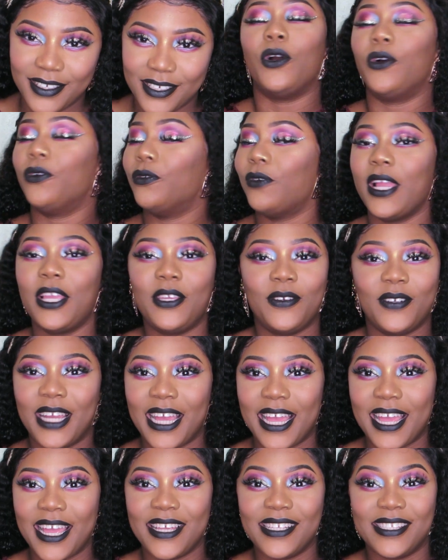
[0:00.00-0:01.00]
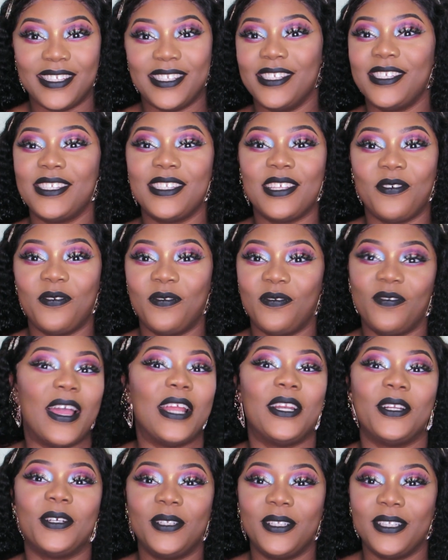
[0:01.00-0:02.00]
Alright, you guys, this is the
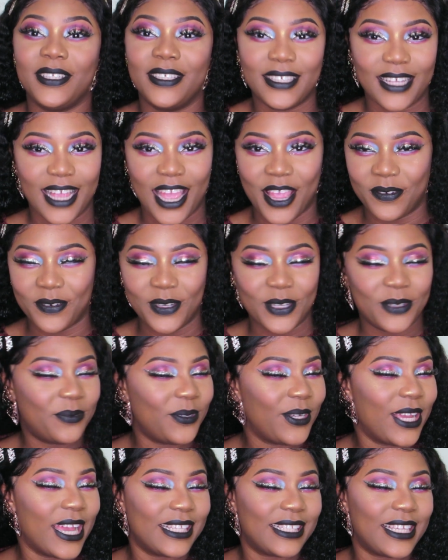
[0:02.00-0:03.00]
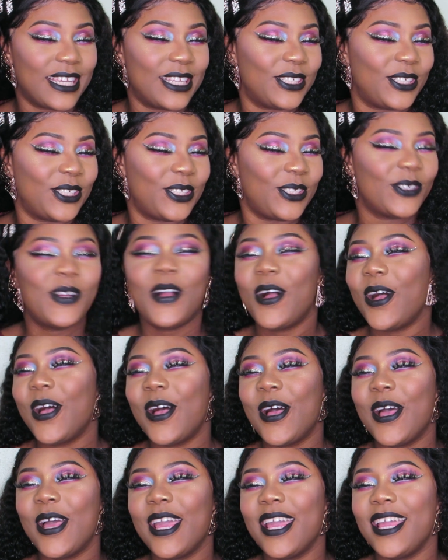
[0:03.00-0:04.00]
final look. I really hope you guys
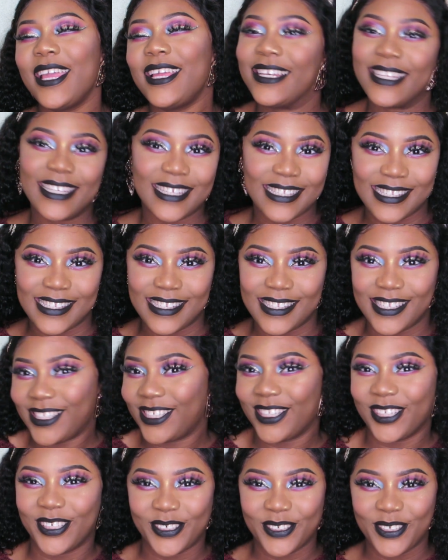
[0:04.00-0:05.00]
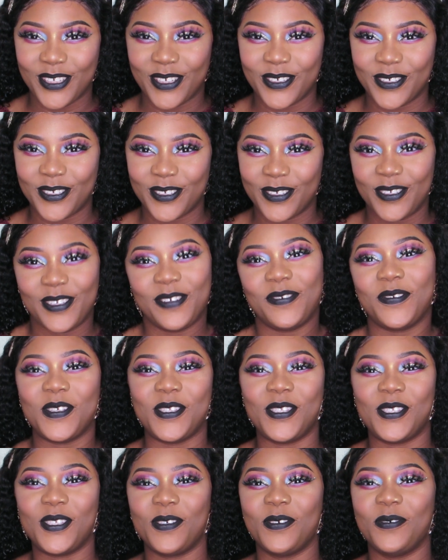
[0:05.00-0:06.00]
enjoy this tutorial. If
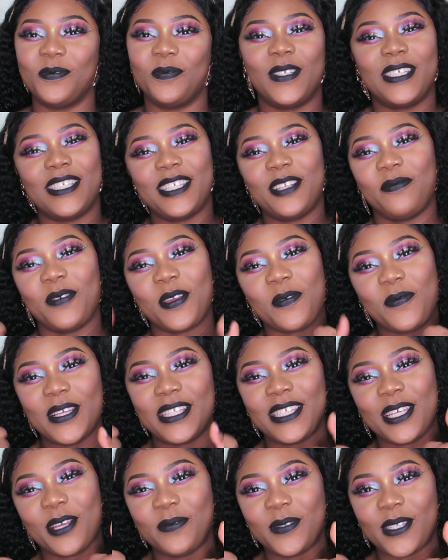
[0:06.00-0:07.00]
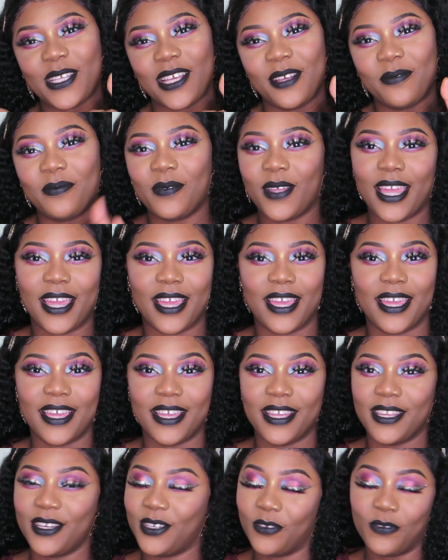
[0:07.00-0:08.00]
you do, please leave me a big thumbs up,
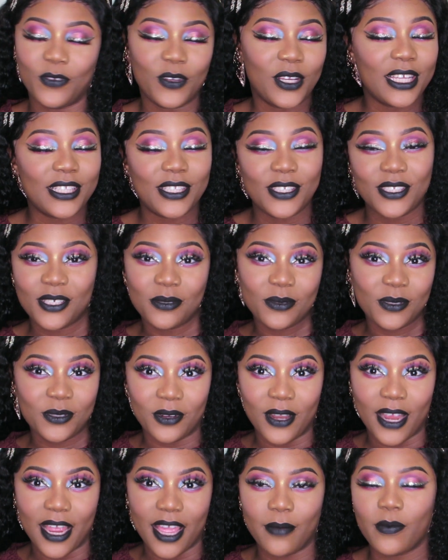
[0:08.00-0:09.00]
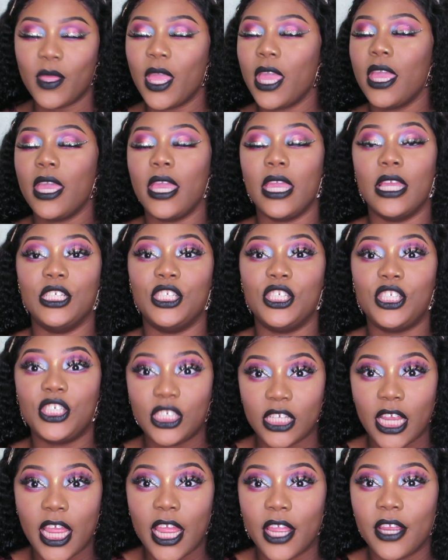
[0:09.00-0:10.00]
and don't forget to subscribe and
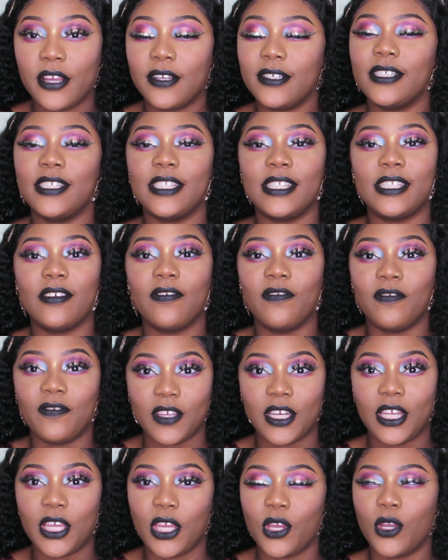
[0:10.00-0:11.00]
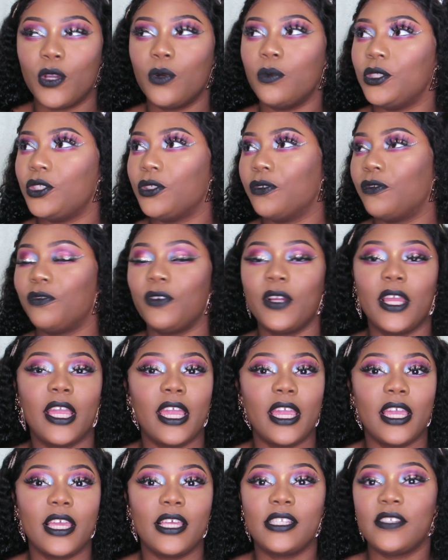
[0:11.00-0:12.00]
share this video with your
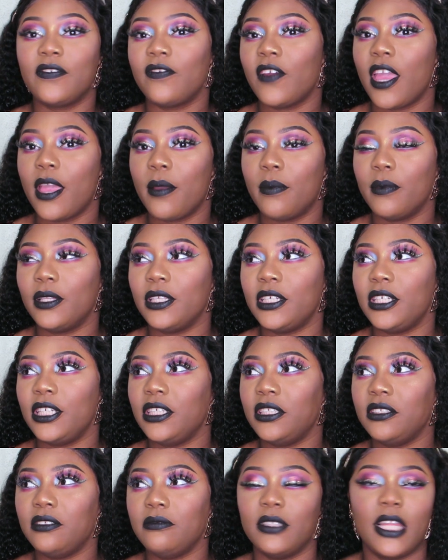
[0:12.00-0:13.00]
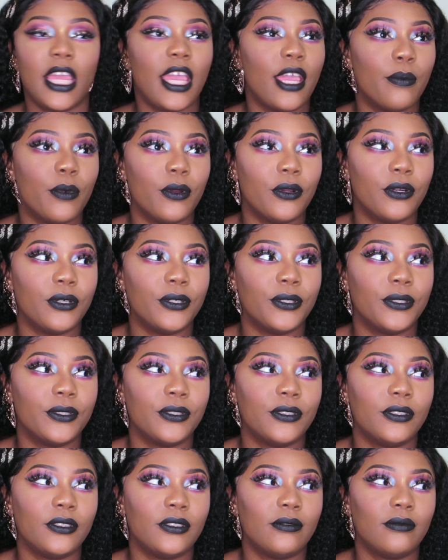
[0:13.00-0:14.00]
friends, family,
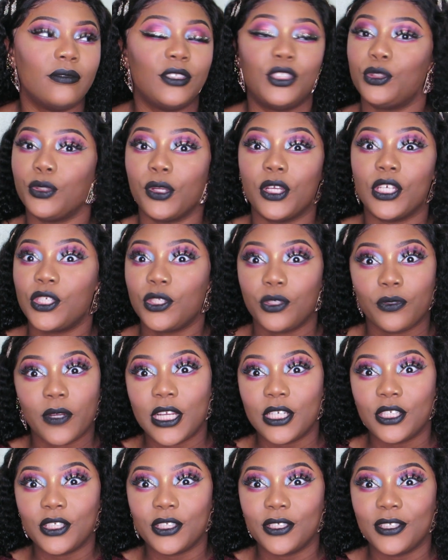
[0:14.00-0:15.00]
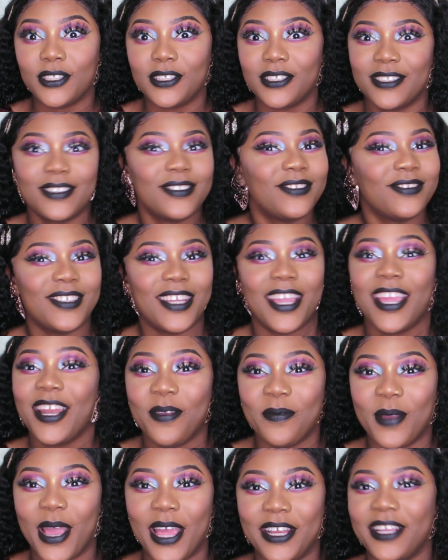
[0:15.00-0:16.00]
neighbors, strangers,
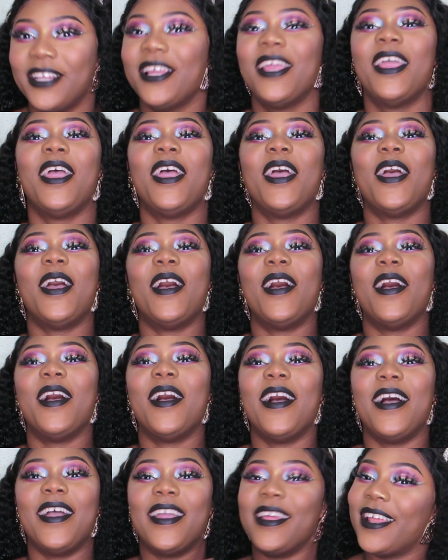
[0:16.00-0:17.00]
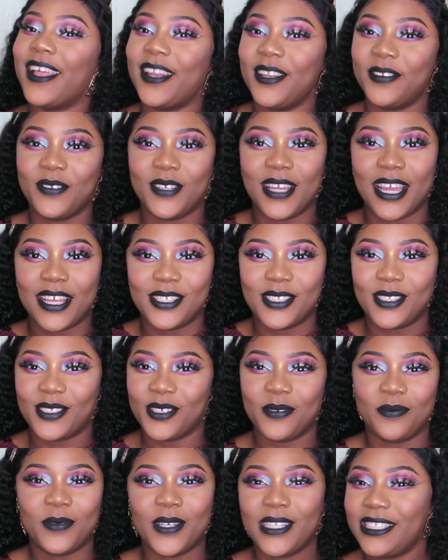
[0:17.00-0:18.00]
anybody. And I love you guys
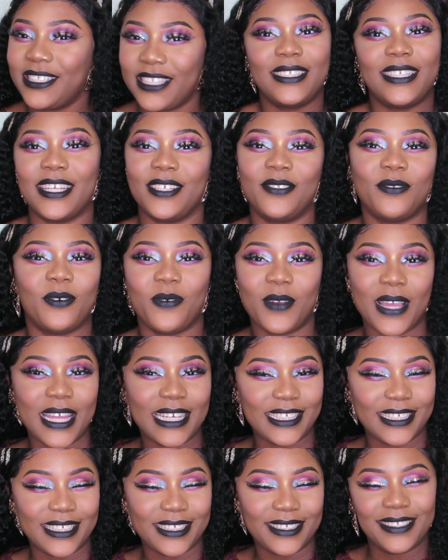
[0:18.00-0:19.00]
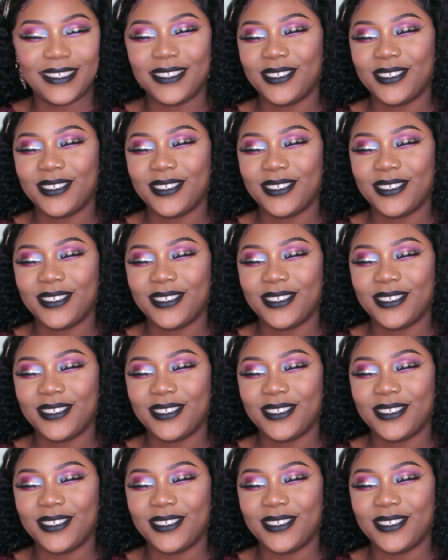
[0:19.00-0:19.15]
so much. Thanks for watching.